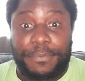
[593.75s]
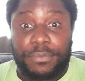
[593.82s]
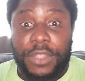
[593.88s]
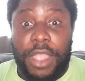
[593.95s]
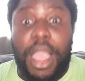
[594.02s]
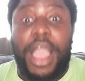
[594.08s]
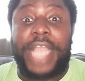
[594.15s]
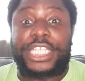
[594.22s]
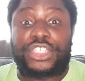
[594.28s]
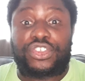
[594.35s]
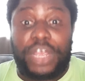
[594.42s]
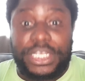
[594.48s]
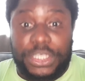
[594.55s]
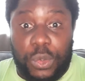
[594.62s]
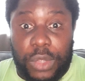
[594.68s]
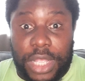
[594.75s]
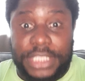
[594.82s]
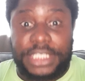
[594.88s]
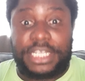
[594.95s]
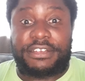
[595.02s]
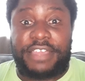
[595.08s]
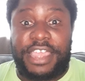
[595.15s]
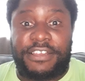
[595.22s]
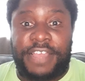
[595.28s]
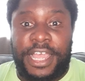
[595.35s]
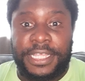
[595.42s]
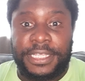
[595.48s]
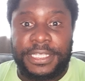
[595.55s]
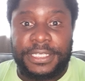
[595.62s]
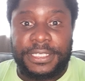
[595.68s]
I trust Lucas Torreira.
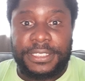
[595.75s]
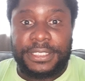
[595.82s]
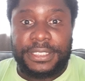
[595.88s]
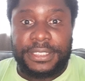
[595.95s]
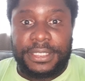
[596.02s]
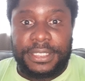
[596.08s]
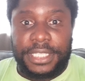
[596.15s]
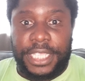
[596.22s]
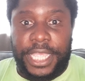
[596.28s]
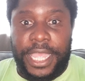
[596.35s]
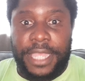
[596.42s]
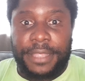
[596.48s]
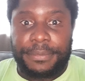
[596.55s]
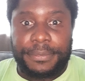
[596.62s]
Yeah?